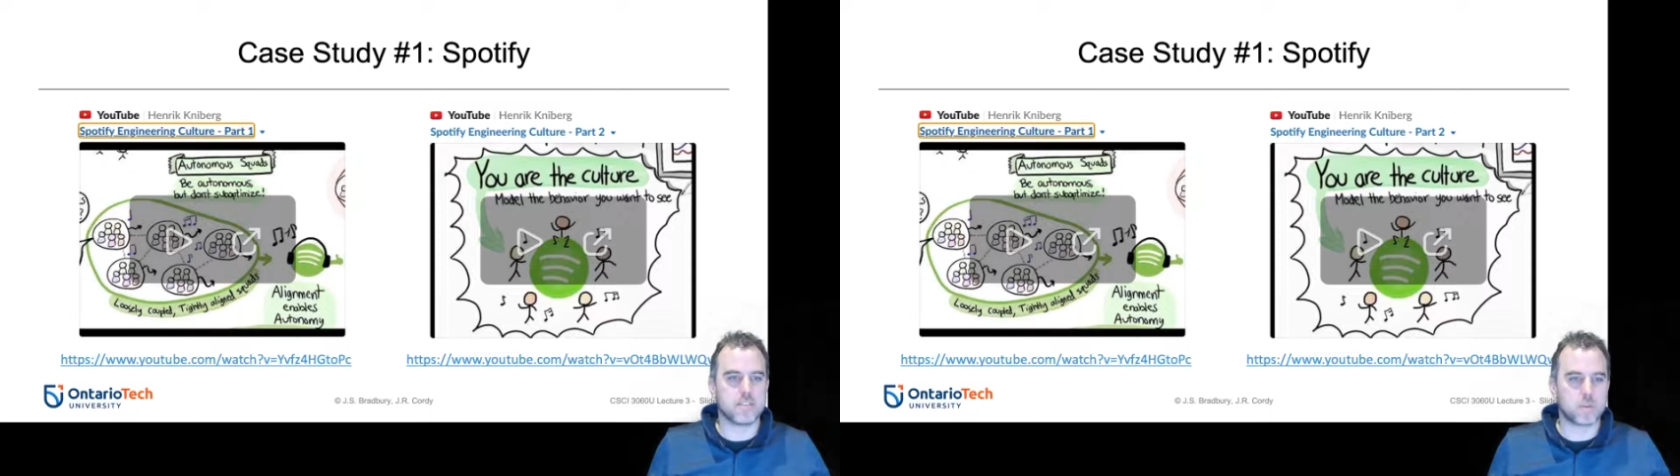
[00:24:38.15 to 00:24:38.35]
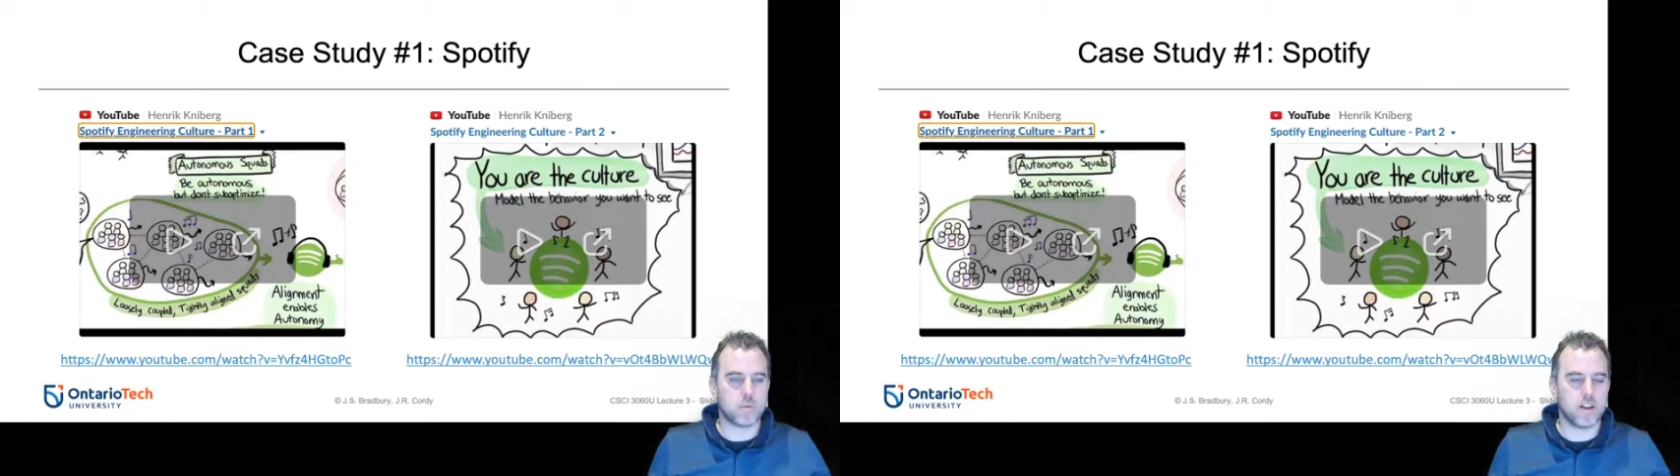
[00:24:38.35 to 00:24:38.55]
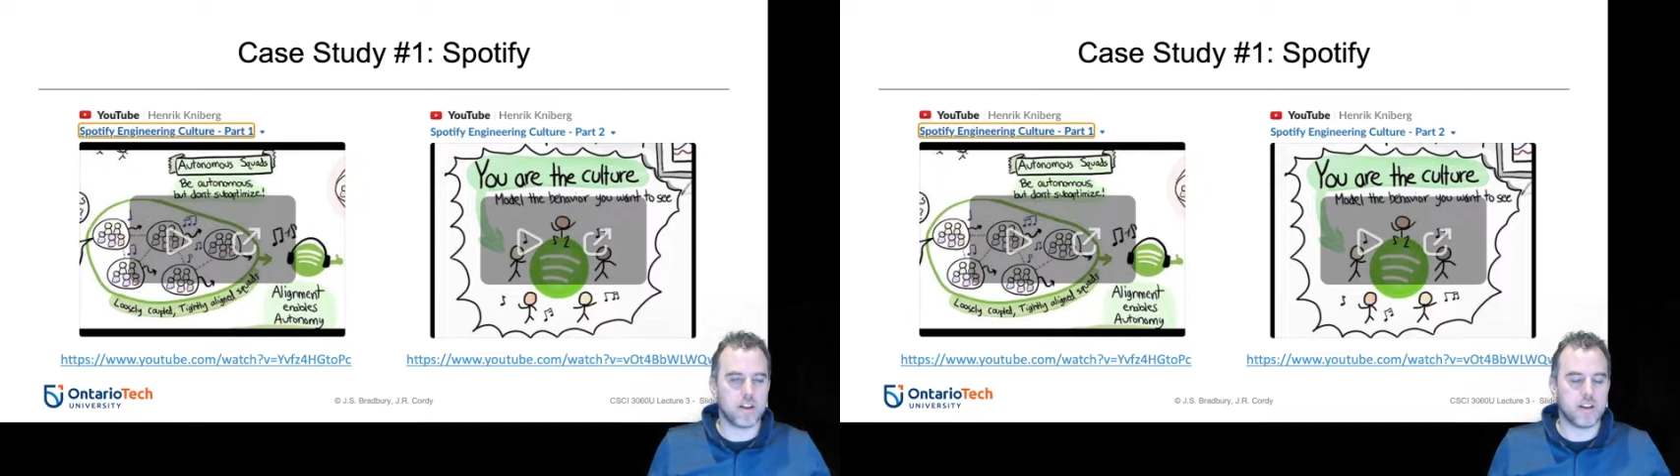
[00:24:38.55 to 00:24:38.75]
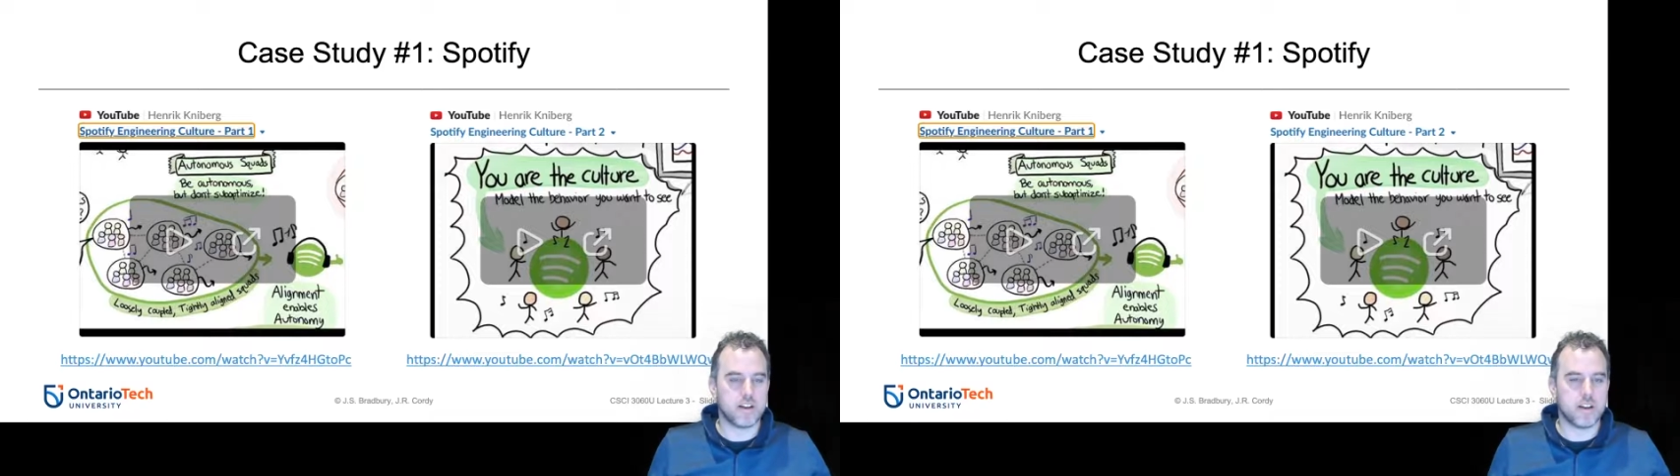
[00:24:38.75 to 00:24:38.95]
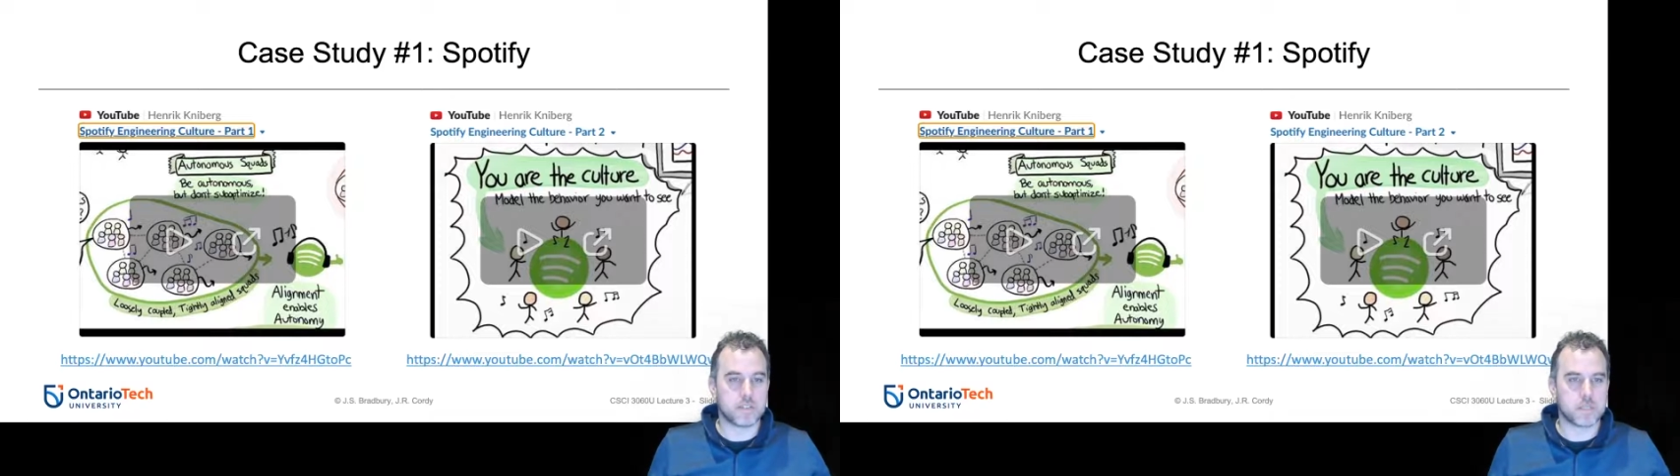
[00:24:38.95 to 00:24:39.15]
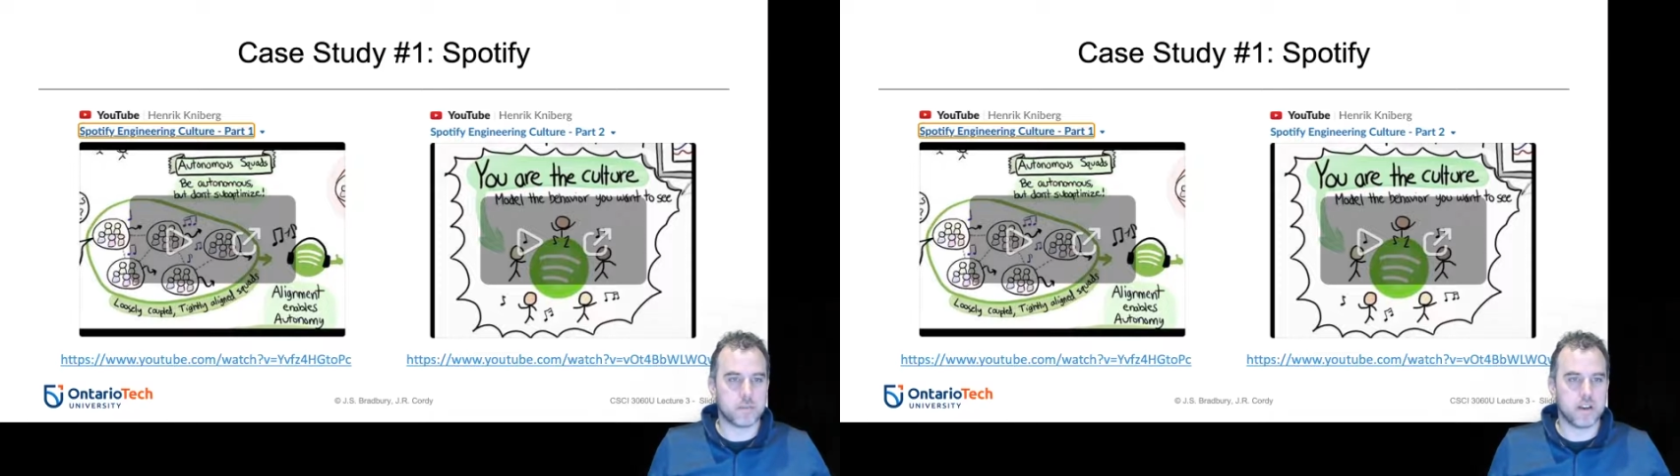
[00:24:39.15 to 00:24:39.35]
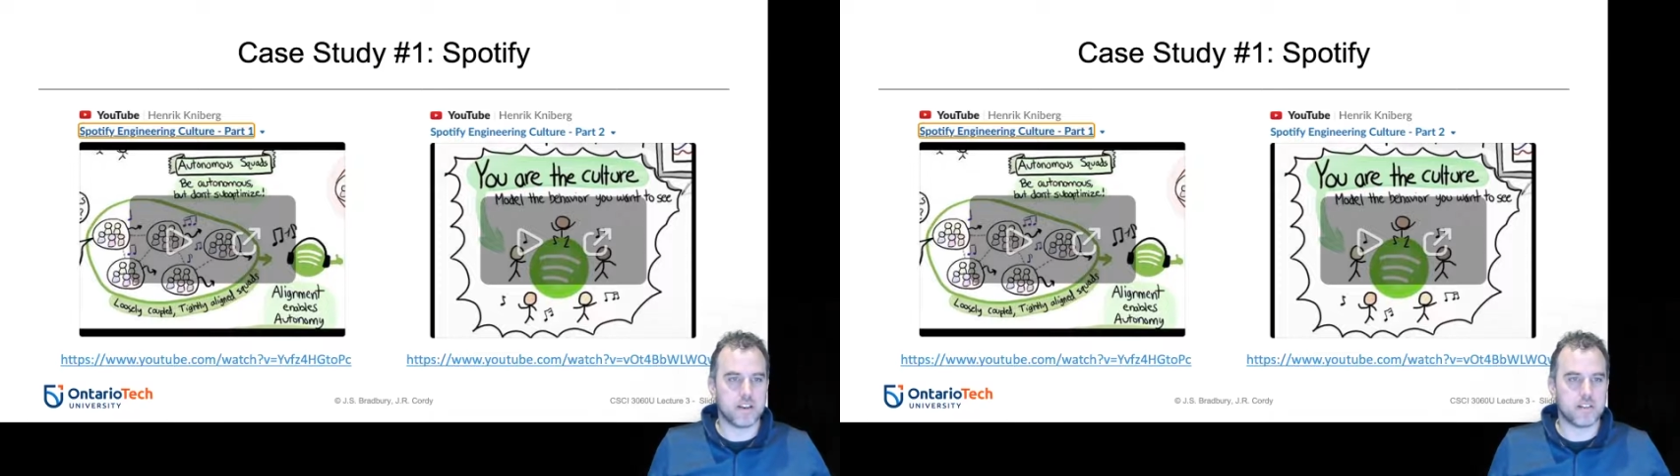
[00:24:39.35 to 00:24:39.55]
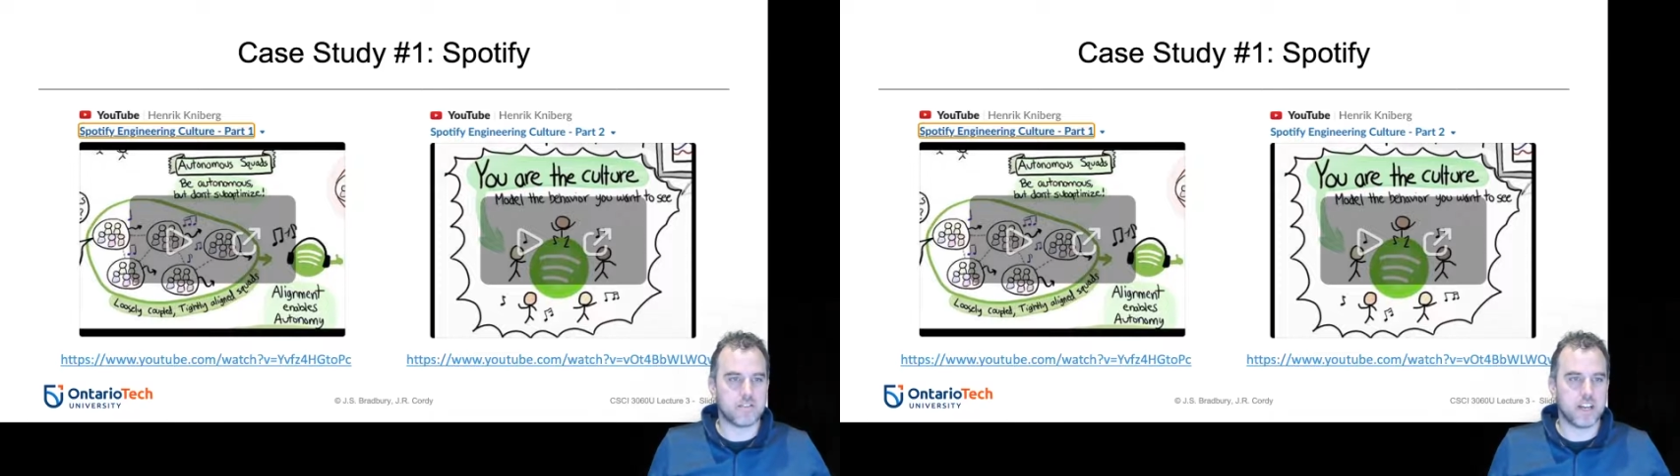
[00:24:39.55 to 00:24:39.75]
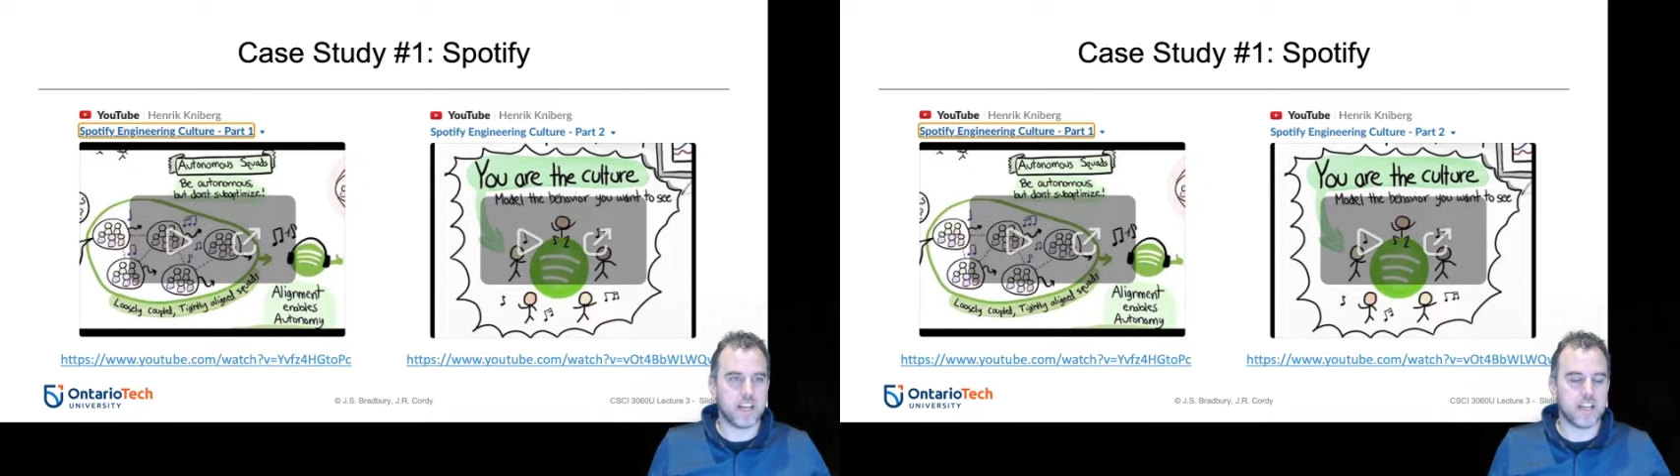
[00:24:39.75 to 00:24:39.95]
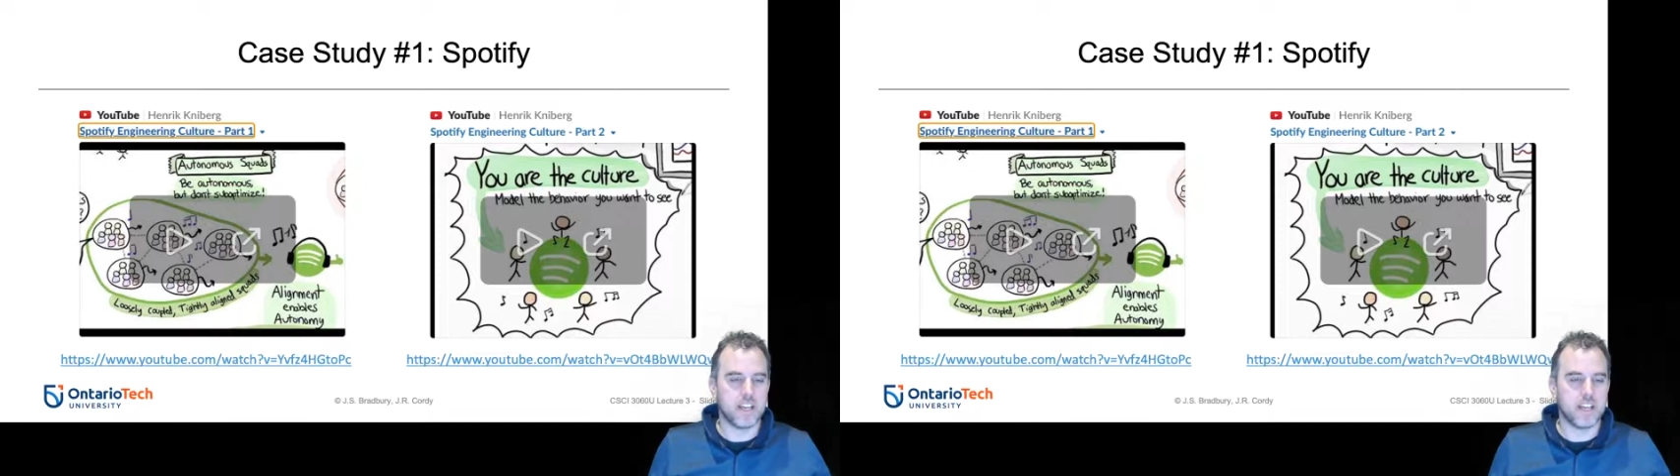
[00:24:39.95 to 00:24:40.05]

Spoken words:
Spotify.